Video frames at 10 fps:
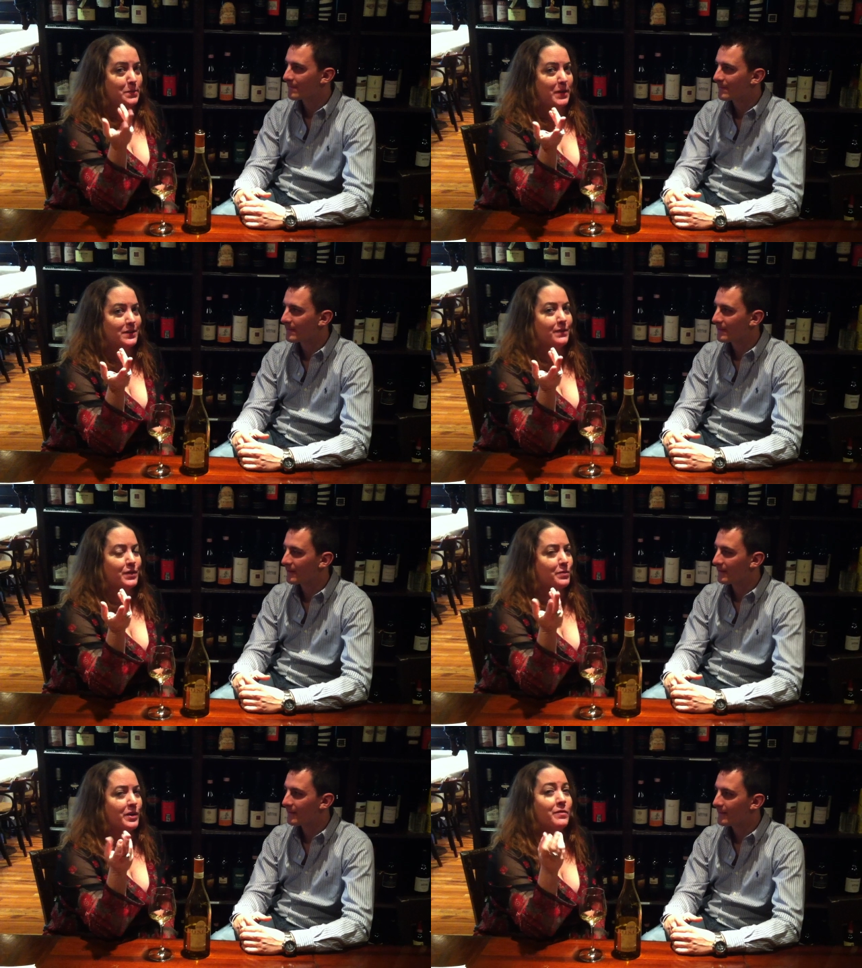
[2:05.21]
Speaker 1: expensive.
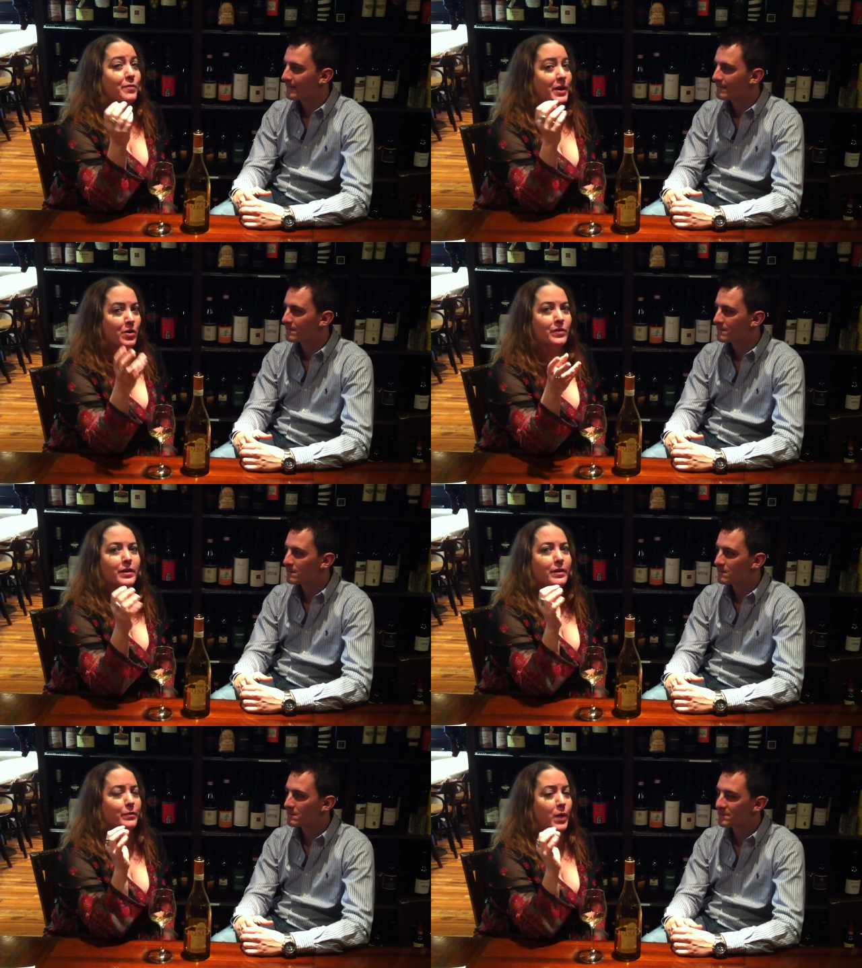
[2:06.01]
They're very rare.
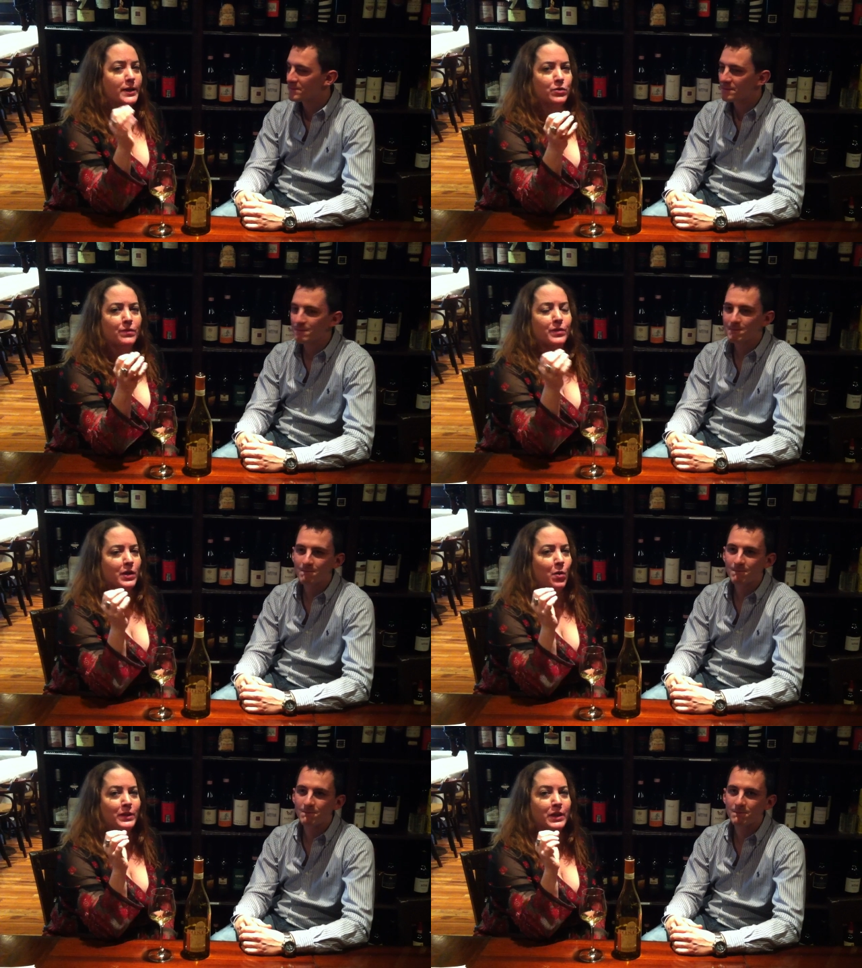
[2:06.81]
The white truffle,
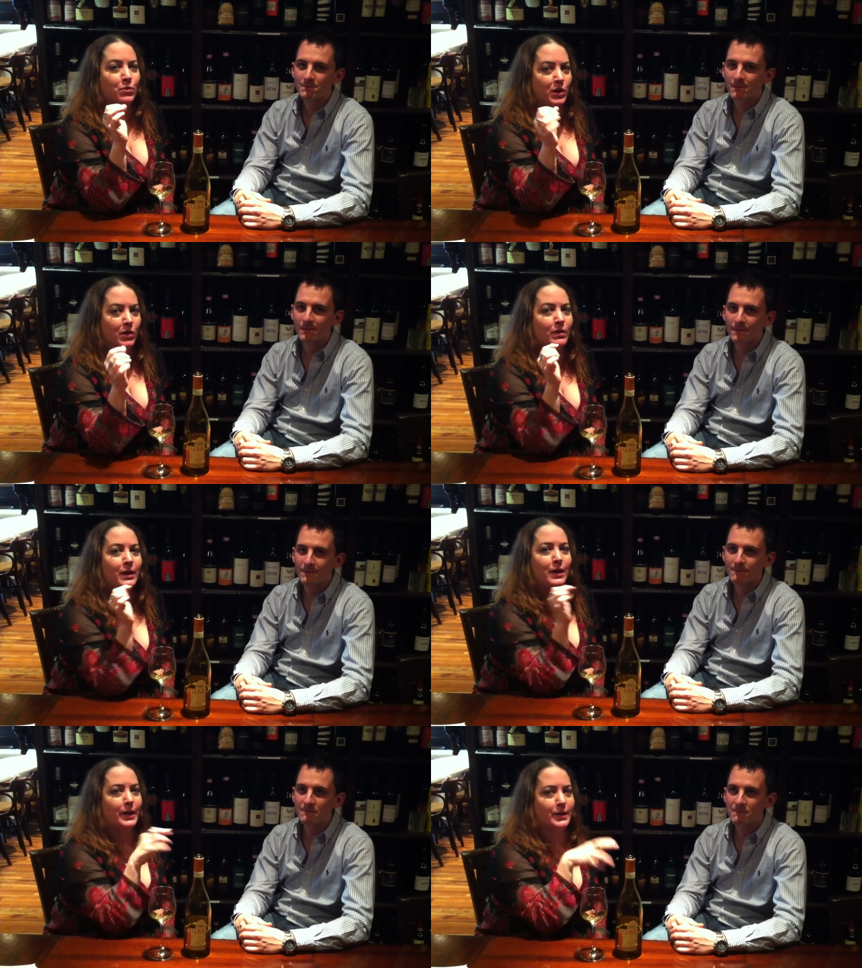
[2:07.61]
they only grow
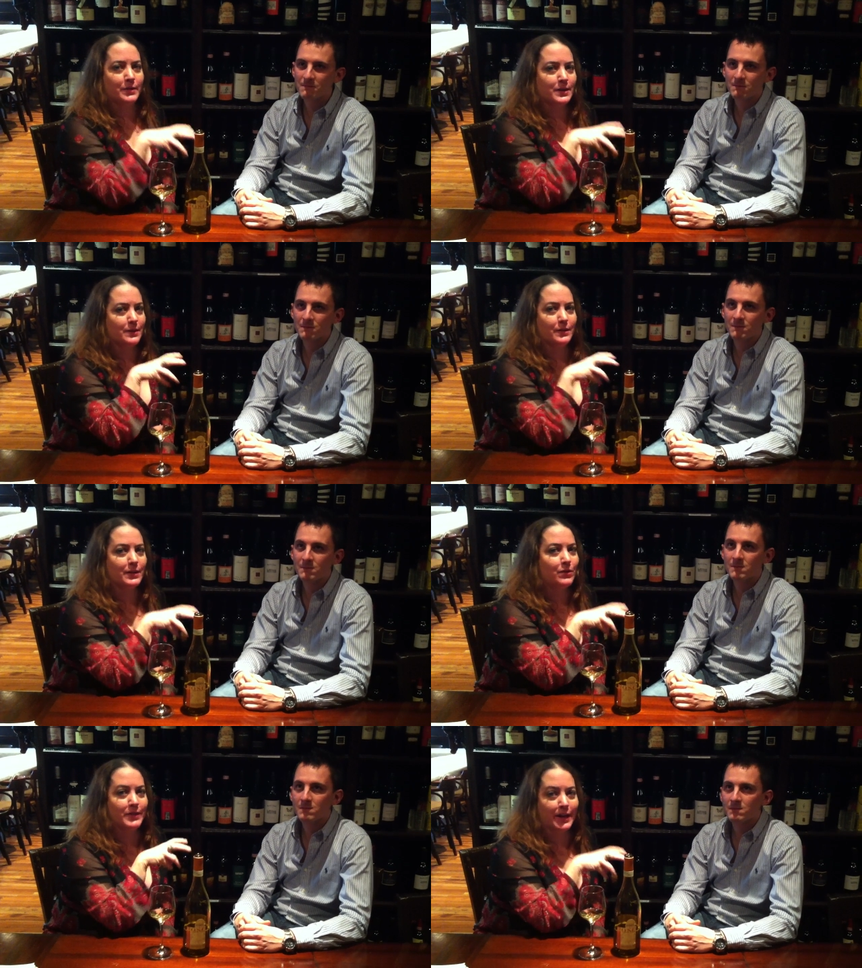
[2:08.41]
in this
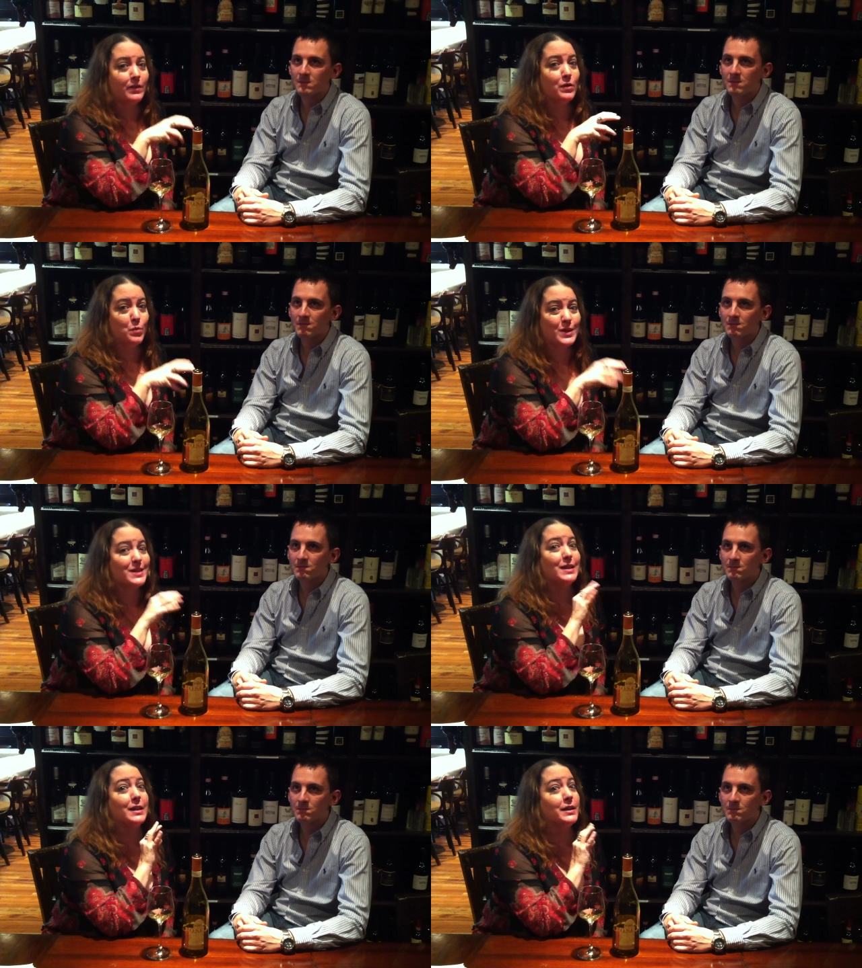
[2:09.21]
little neck of the
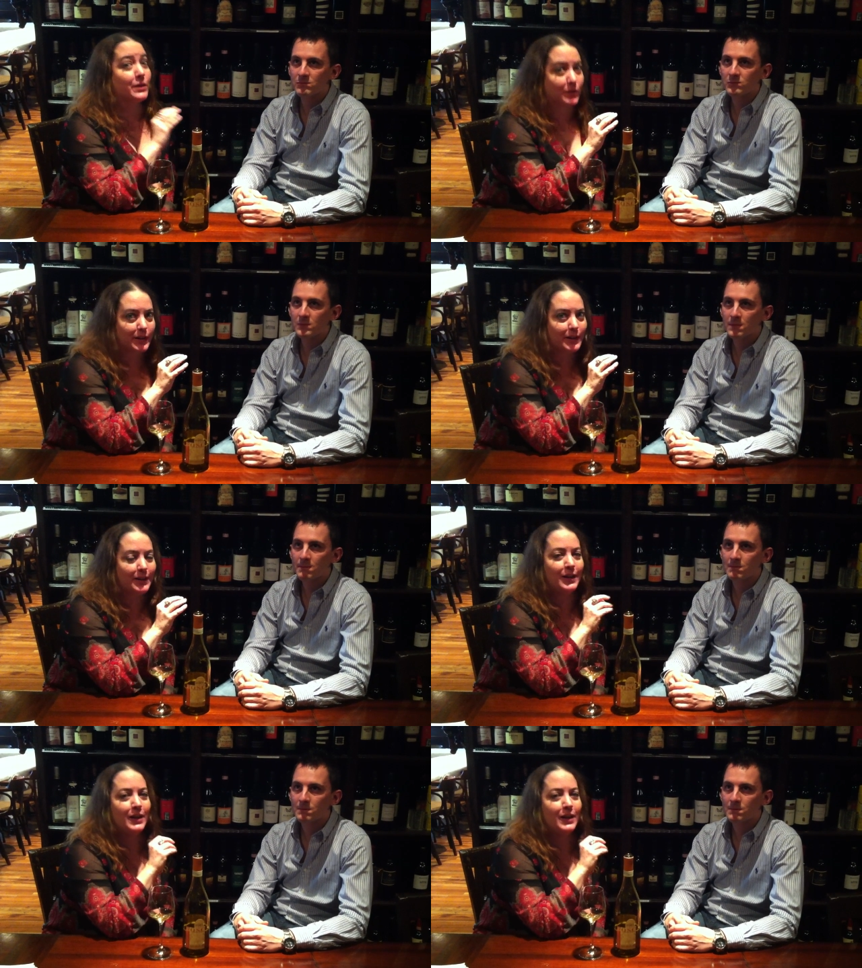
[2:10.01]
woods, literally.